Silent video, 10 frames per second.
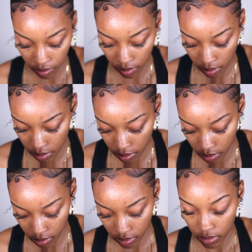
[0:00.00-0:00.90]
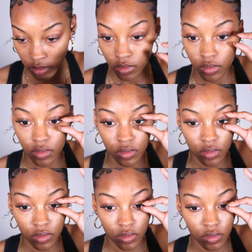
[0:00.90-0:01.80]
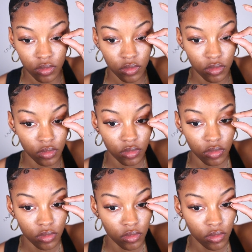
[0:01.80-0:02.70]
[no speech]